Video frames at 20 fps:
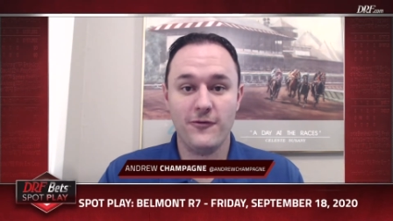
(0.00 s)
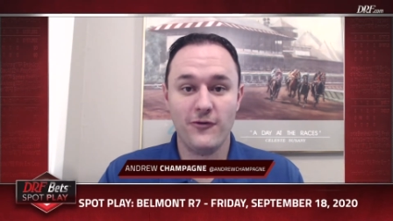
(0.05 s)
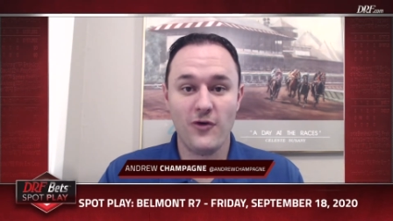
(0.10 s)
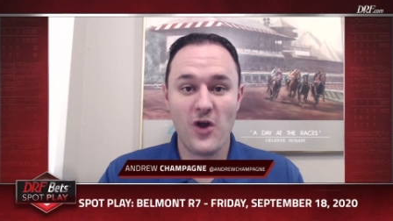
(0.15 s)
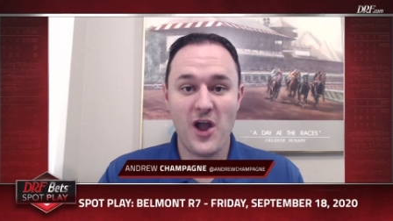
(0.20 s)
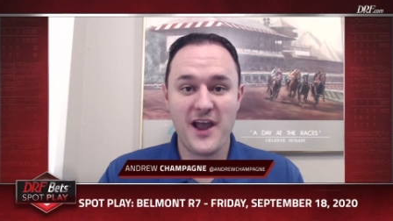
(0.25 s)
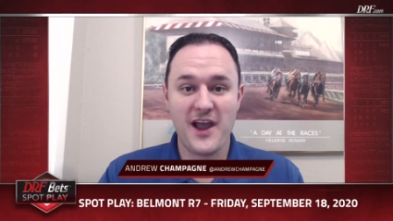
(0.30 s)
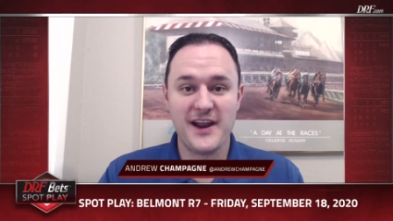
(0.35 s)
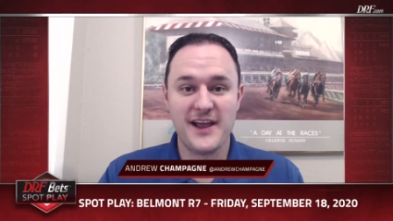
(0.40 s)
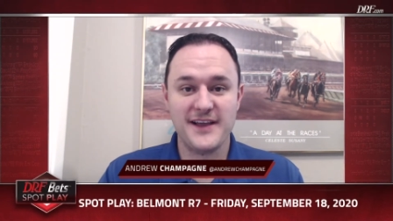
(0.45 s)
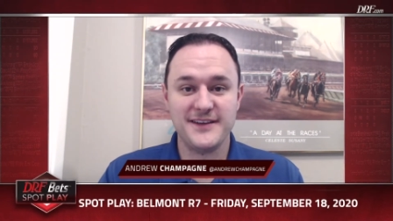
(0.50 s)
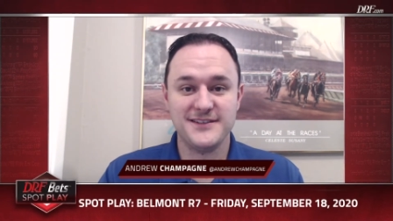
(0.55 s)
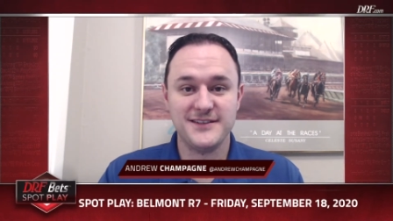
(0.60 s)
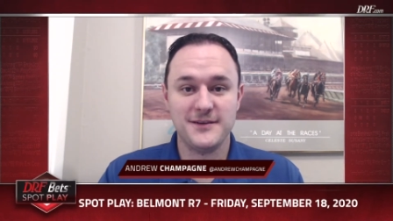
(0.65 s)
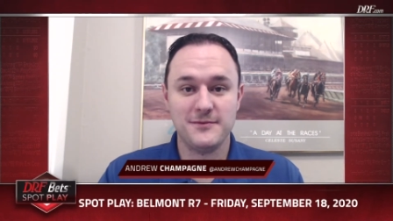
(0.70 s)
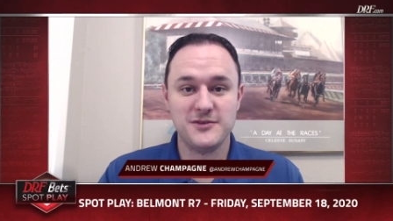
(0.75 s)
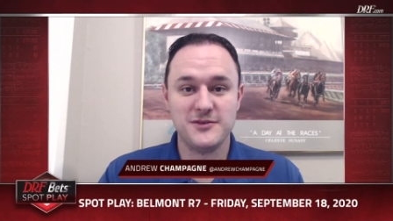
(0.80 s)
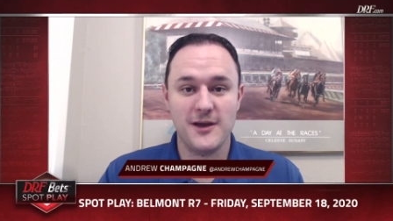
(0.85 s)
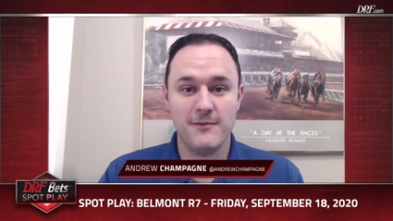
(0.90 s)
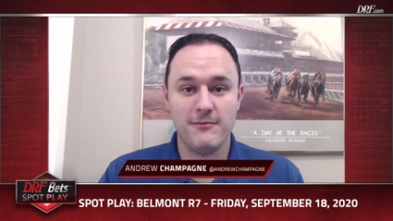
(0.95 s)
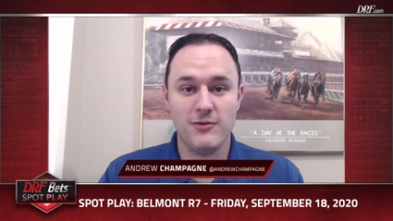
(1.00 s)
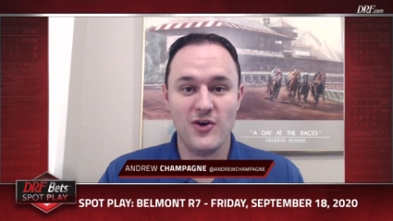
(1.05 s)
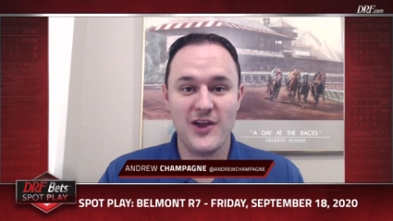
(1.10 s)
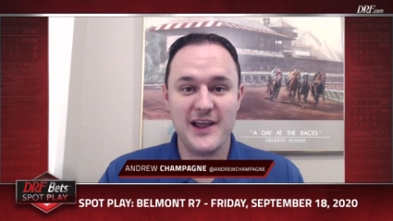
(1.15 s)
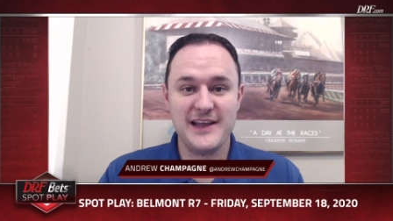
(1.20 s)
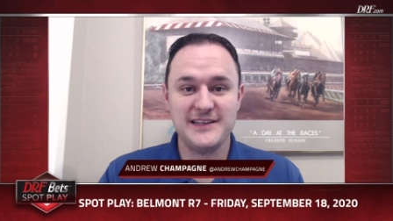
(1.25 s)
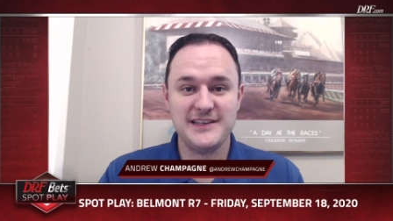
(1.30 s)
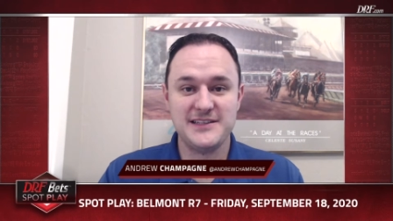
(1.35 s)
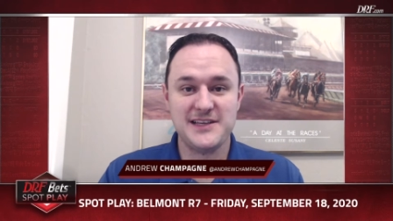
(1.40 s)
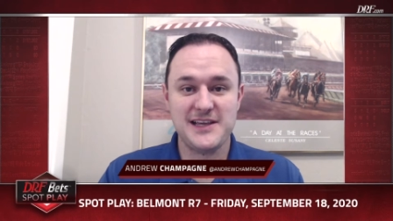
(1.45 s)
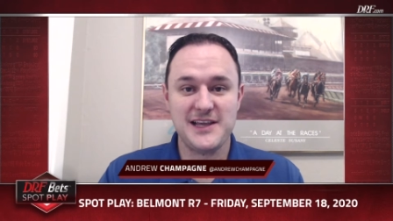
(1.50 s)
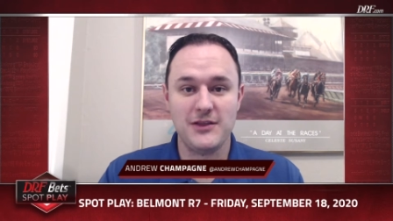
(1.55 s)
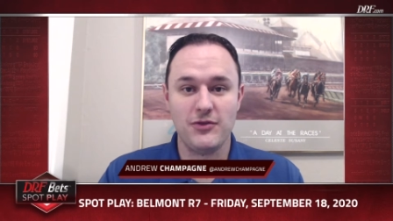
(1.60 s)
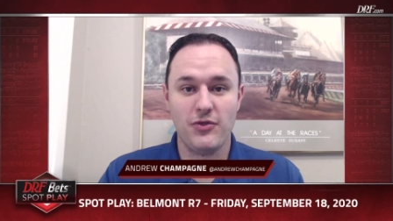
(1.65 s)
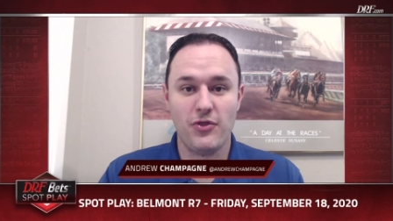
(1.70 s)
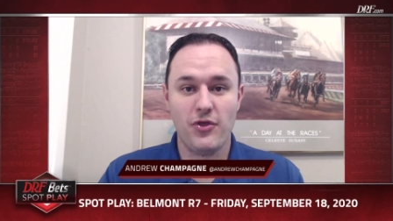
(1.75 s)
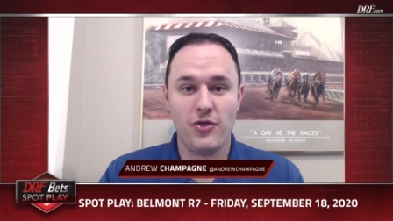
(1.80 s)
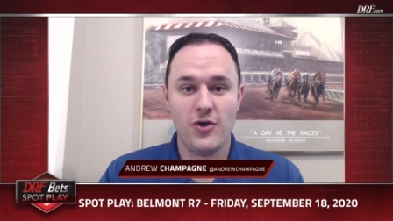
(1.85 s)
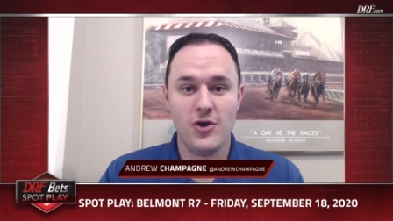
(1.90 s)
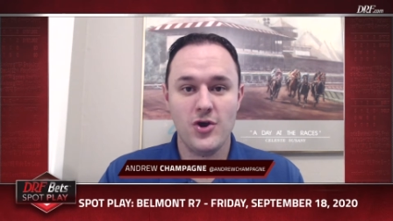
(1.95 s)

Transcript: Friday, September 18th.